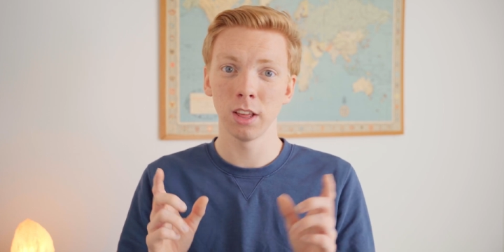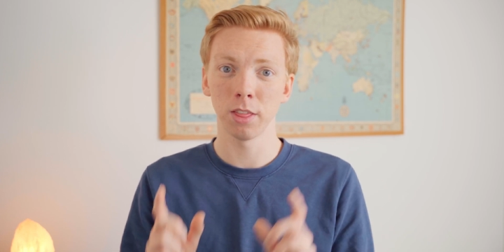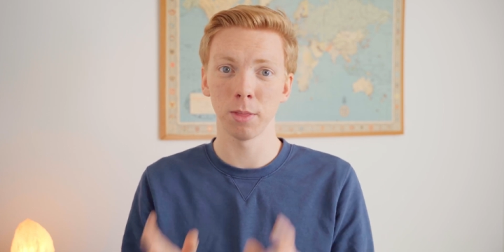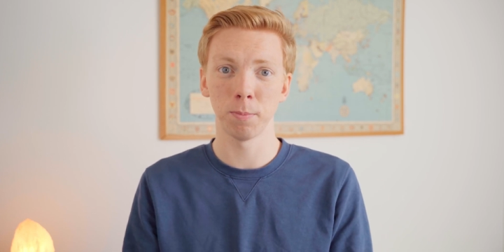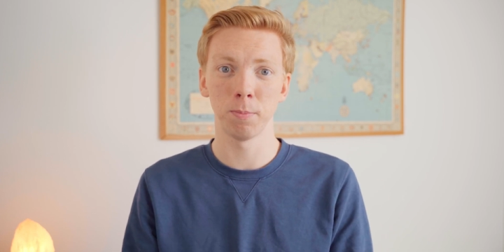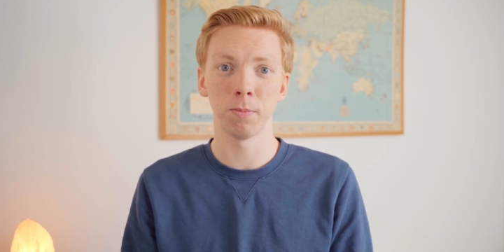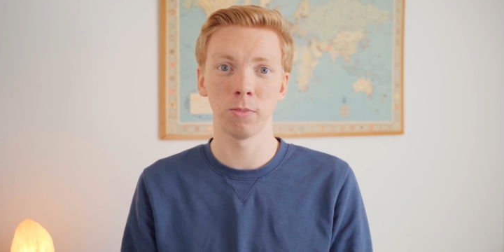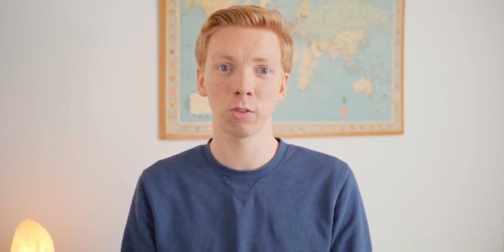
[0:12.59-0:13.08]
the
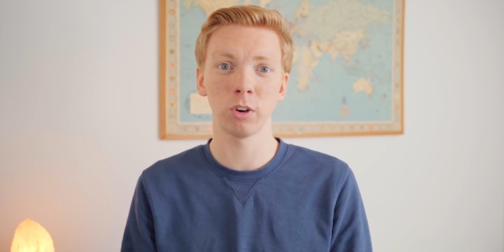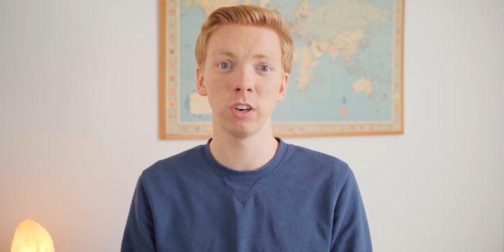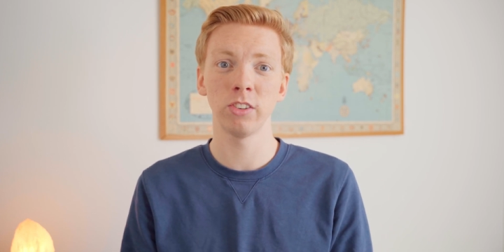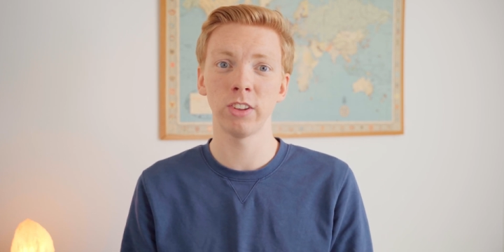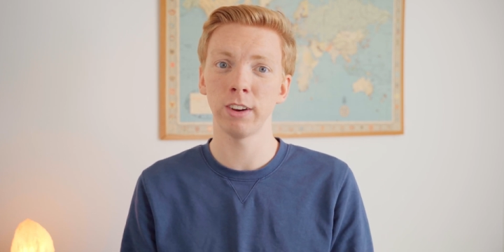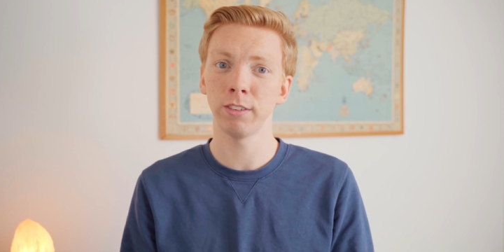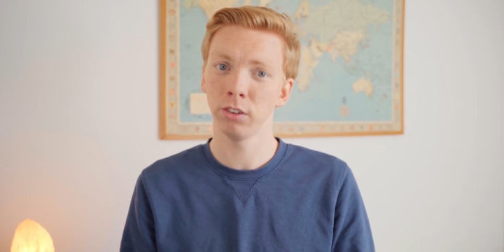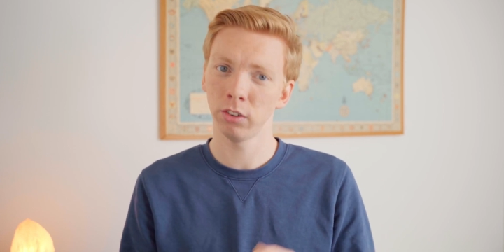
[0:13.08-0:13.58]

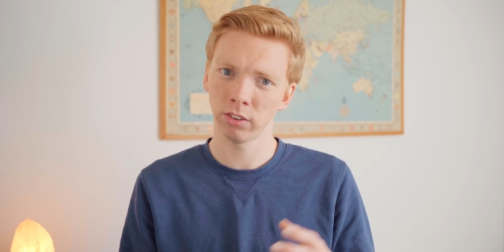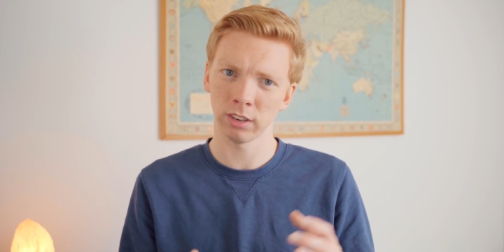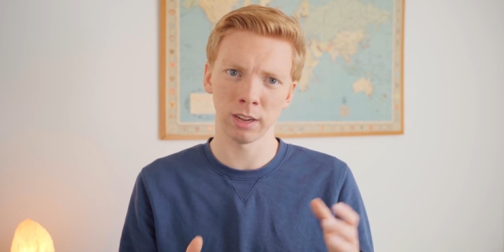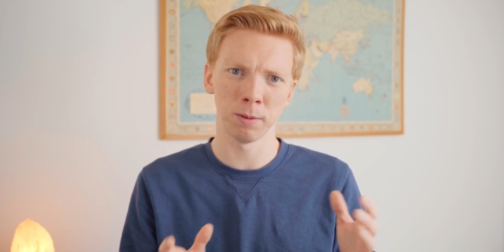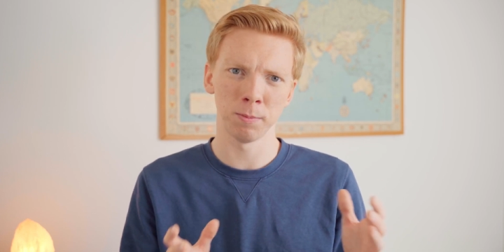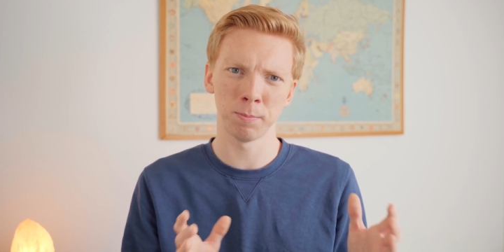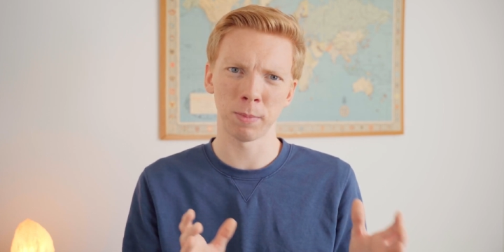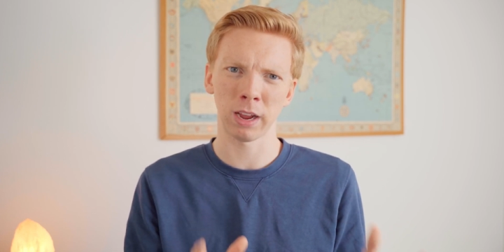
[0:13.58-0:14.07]
screensavers
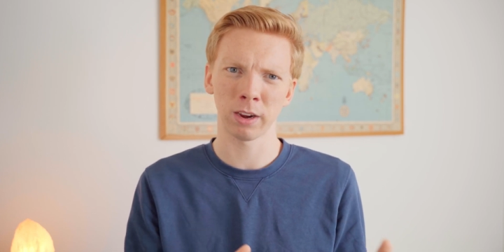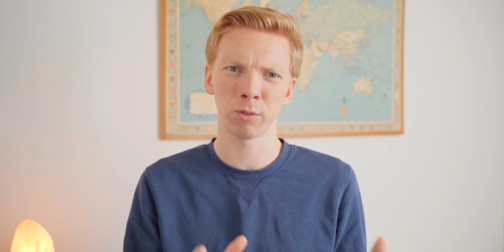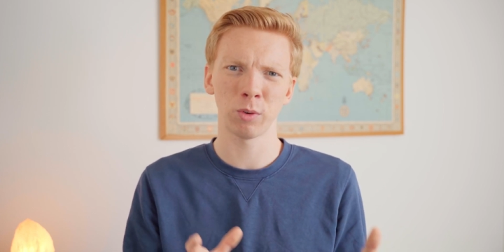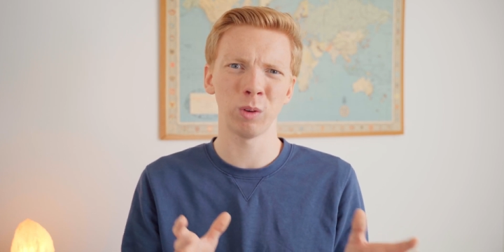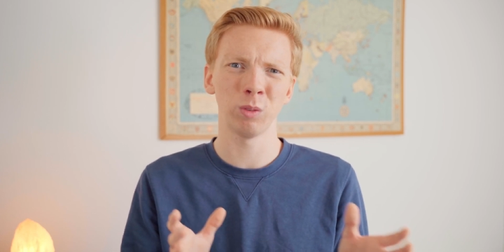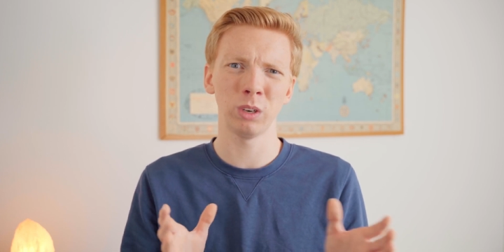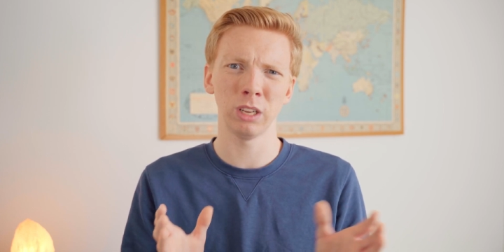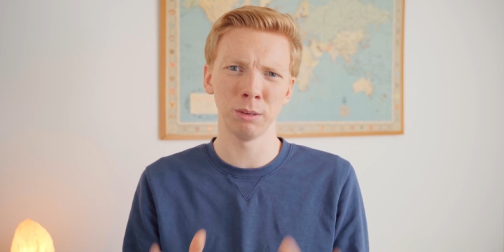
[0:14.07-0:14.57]
and
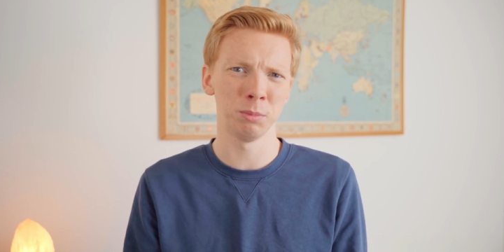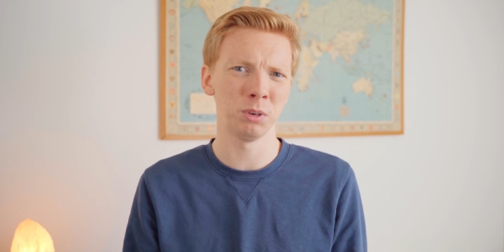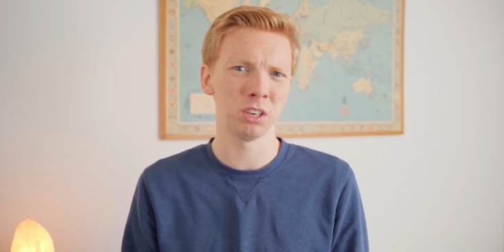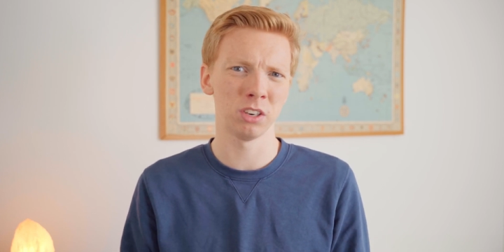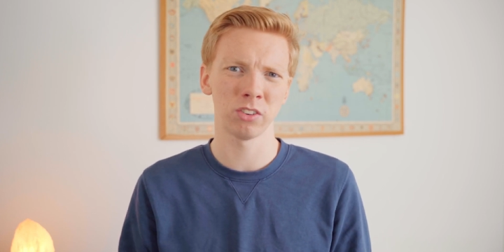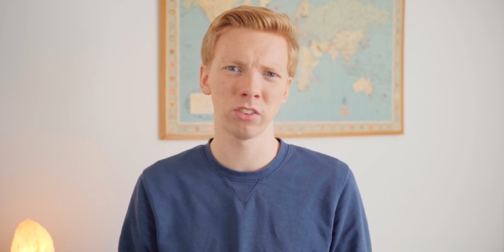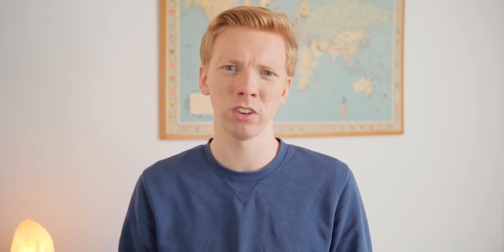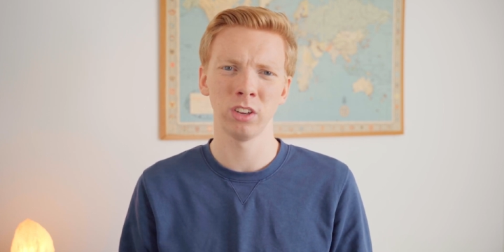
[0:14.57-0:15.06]
background
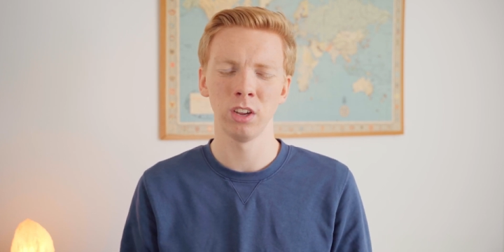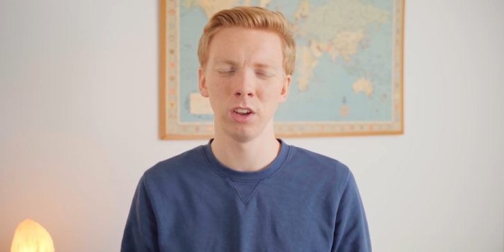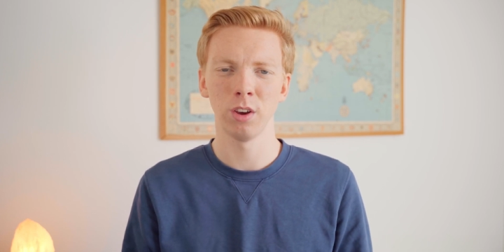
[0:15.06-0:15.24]
images,